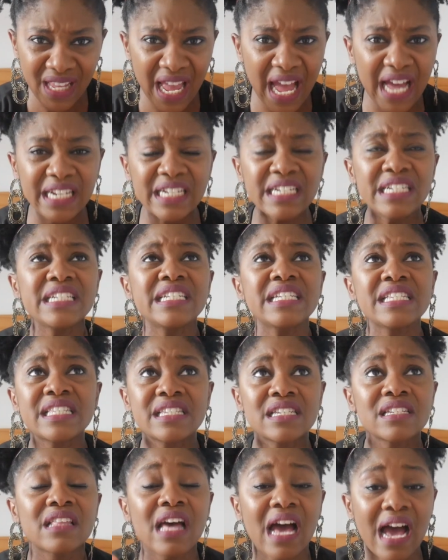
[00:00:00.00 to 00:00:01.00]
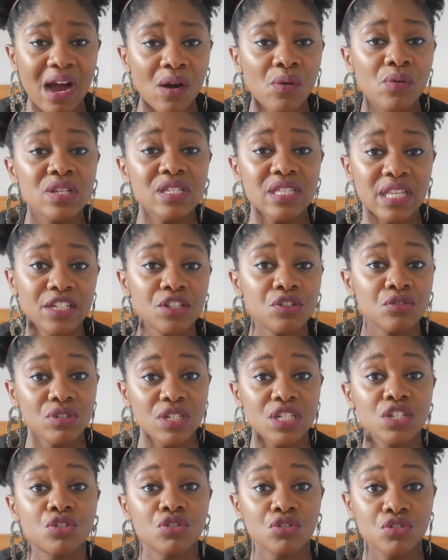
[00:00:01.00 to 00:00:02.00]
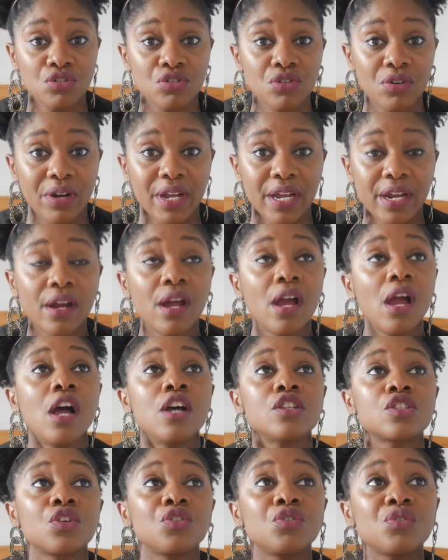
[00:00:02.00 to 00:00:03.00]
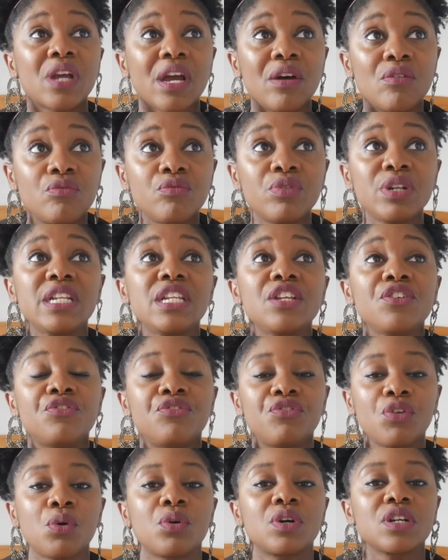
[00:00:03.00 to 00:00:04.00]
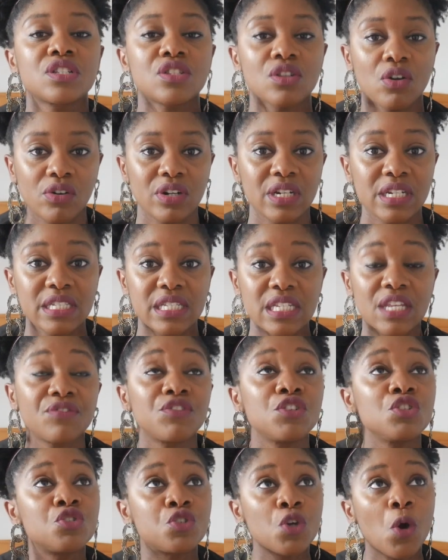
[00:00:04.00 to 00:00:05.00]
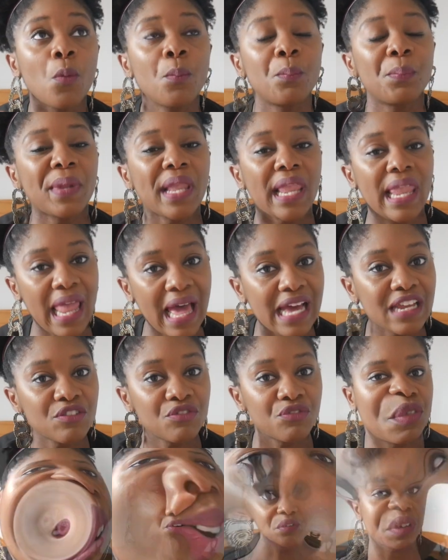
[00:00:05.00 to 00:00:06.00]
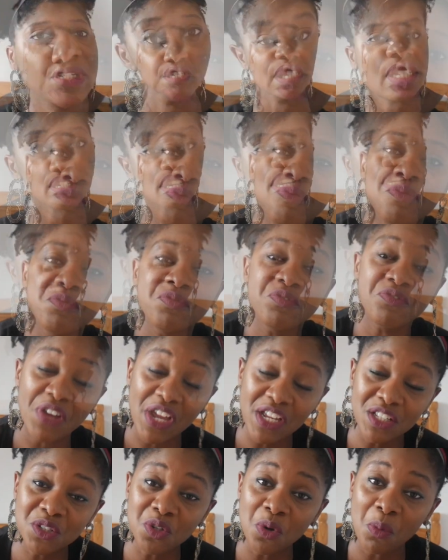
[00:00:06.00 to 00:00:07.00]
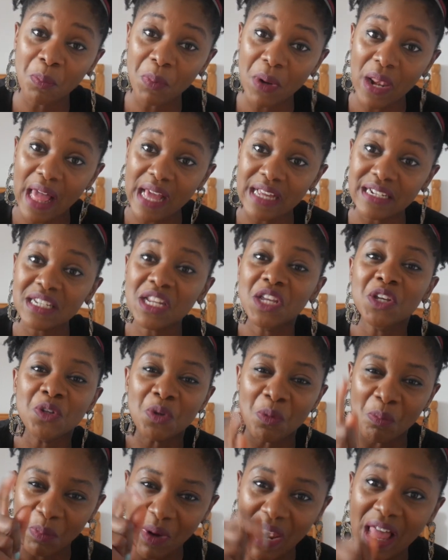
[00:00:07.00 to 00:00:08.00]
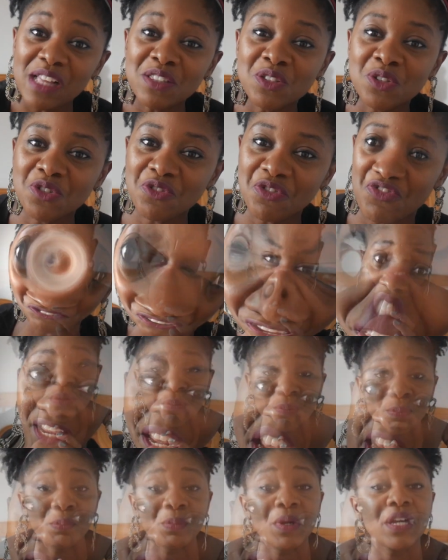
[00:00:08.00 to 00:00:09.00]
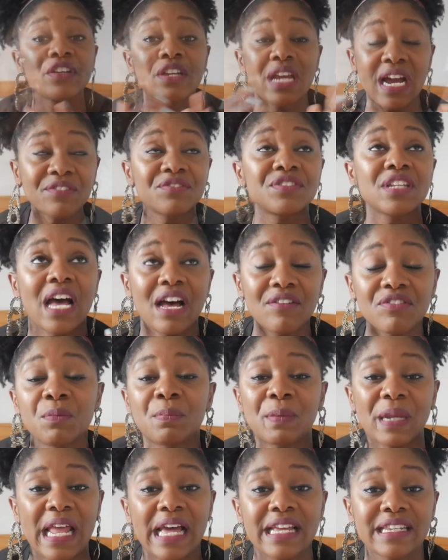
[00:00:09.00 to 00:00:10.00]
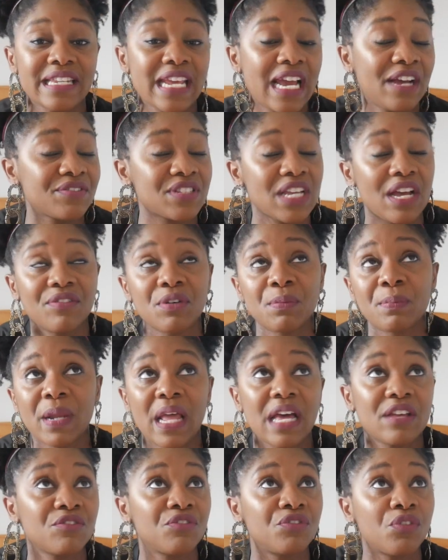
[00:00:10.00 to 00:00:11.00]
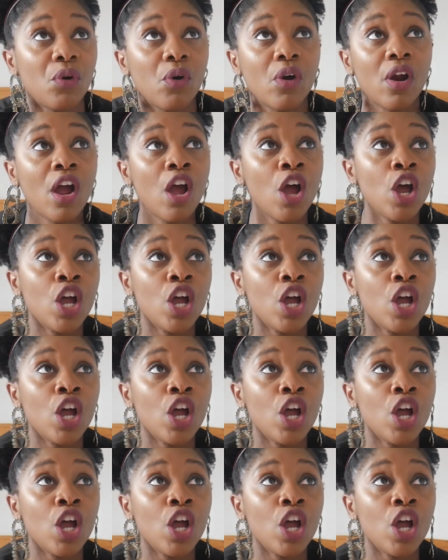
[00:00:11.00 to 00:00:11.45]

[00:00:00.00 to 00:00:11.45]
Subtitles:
at least the hours that you need to do your hair, so you can really focus on it. If you don't plan for it, fail to plan, you plan to fail. But you have to have a plan. You have to have a plan for